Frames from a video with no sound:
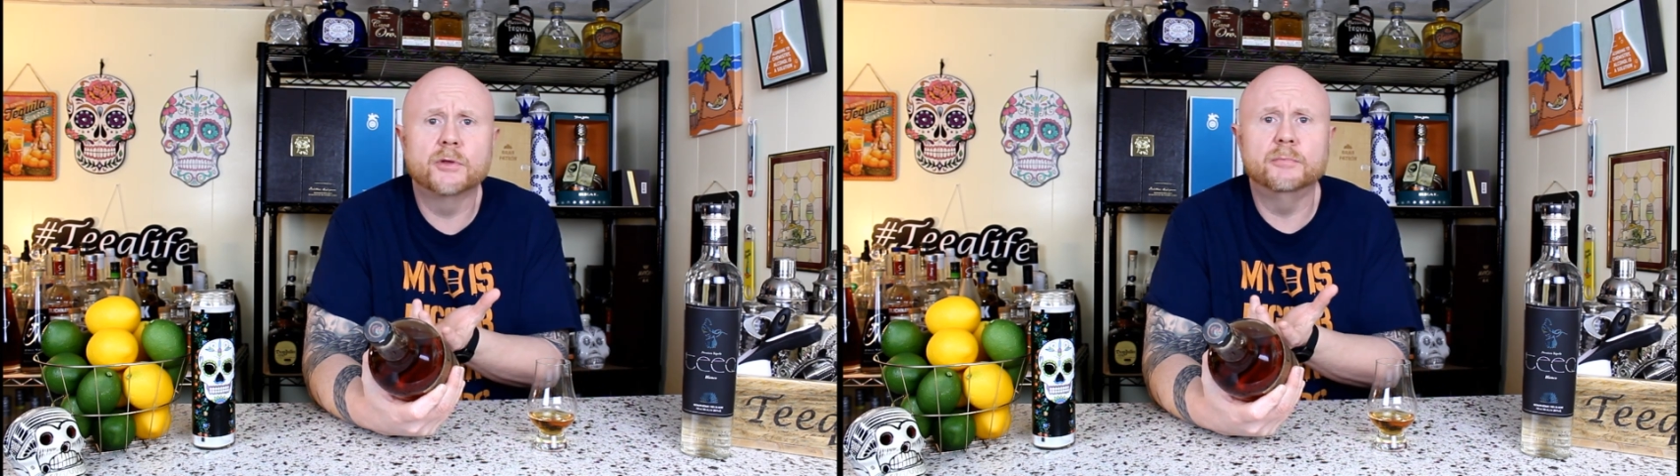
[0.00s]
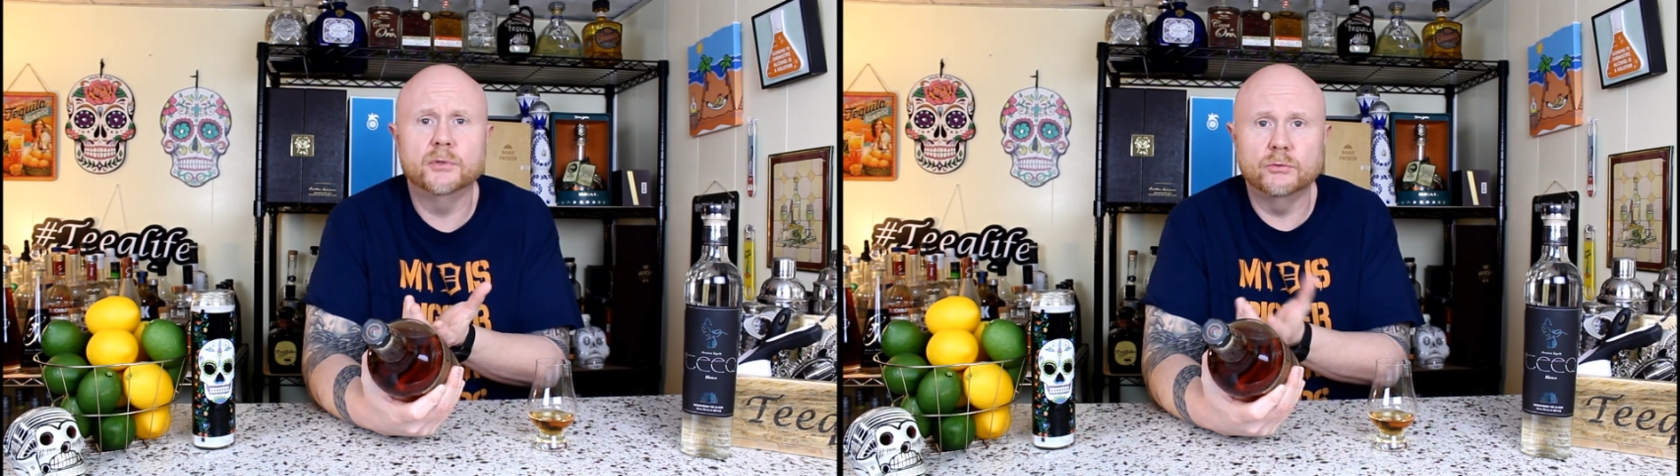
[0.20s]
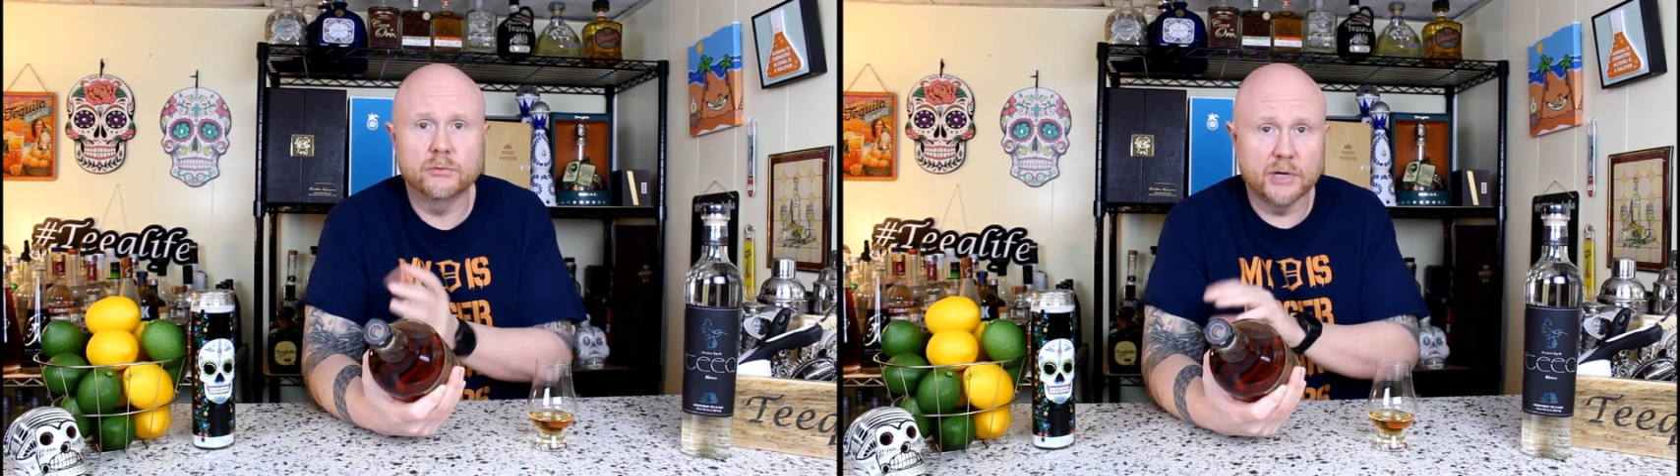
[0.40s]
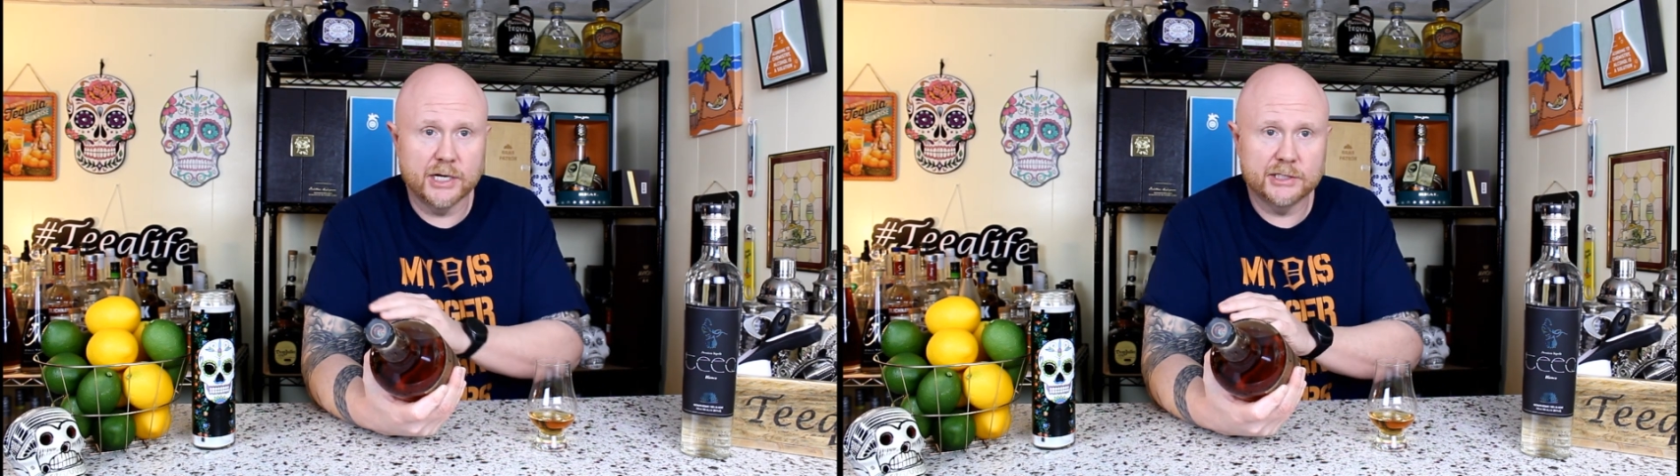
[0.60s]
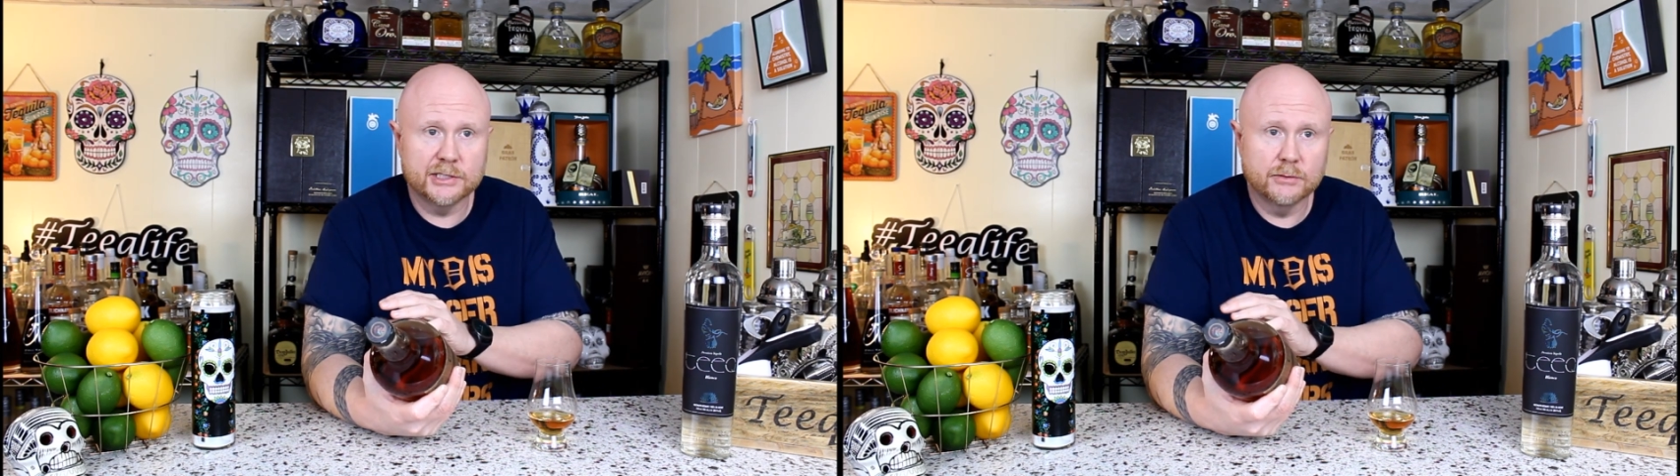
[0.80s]

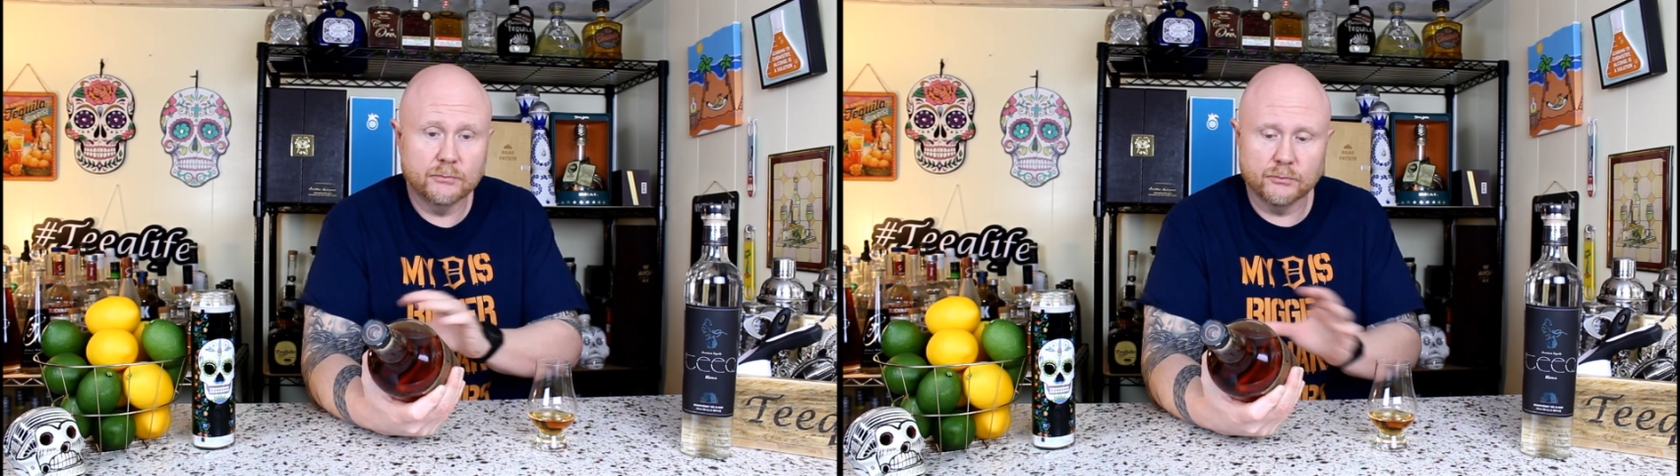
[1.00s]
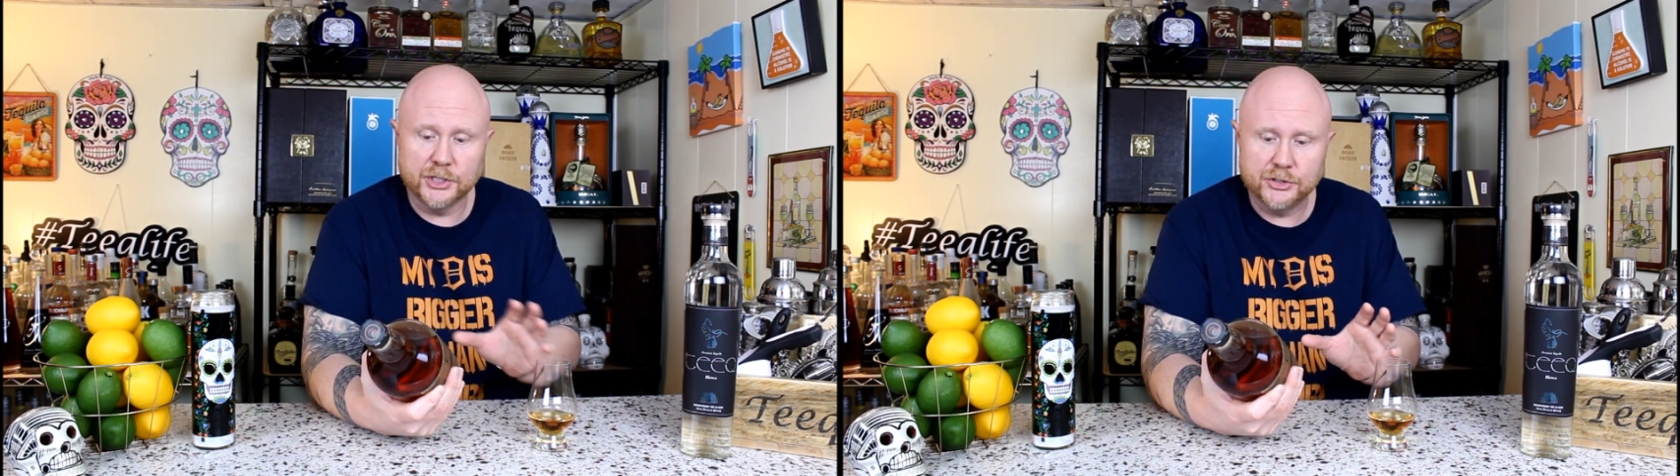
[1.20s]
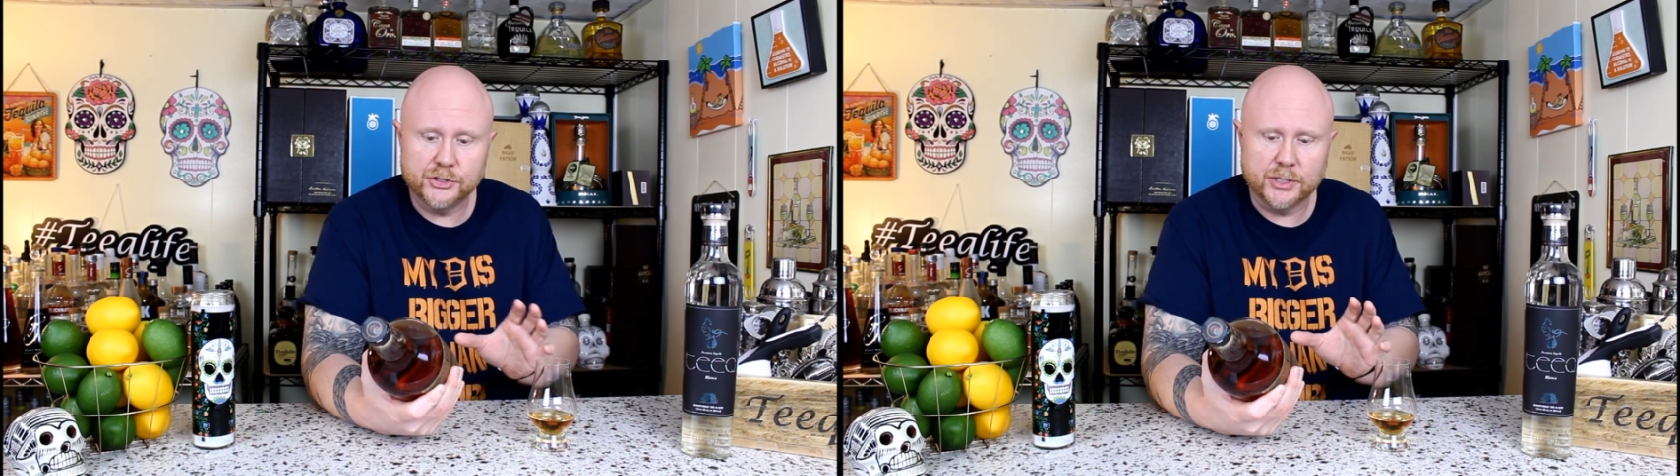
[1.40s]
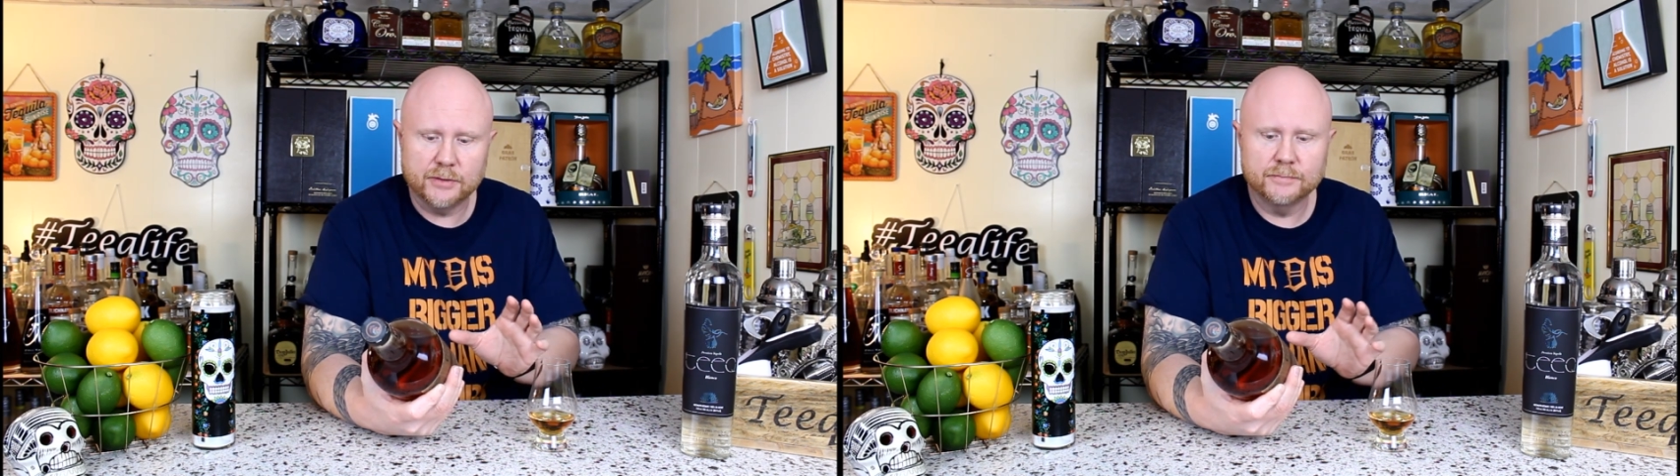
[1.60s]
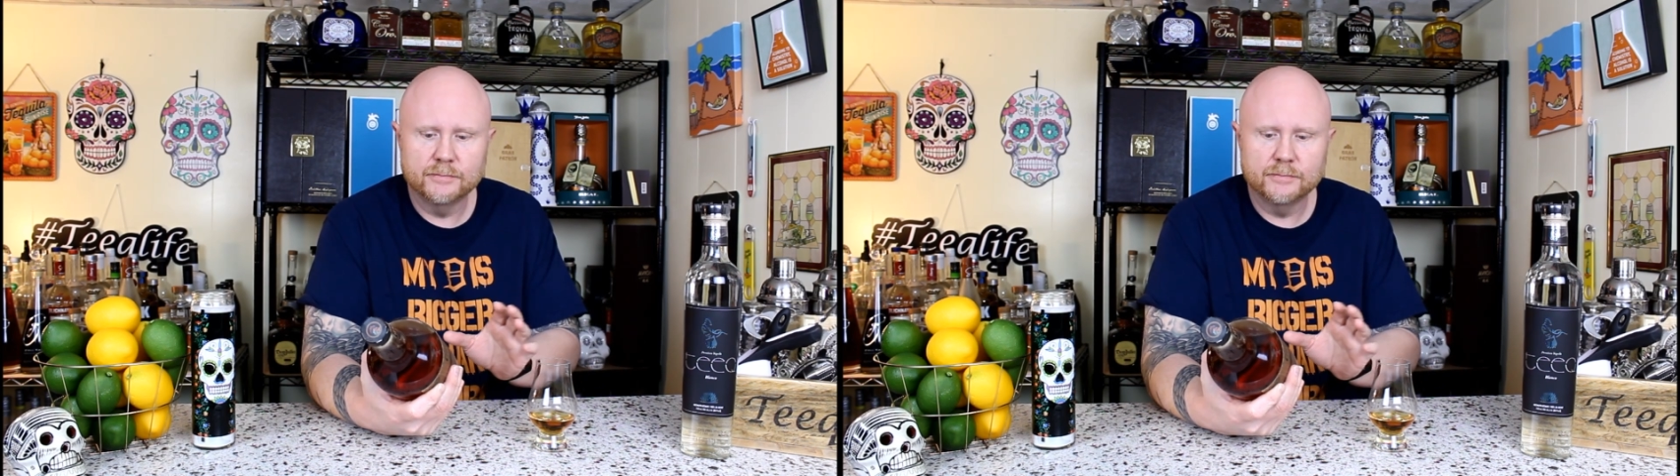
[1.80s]
bluegrass region.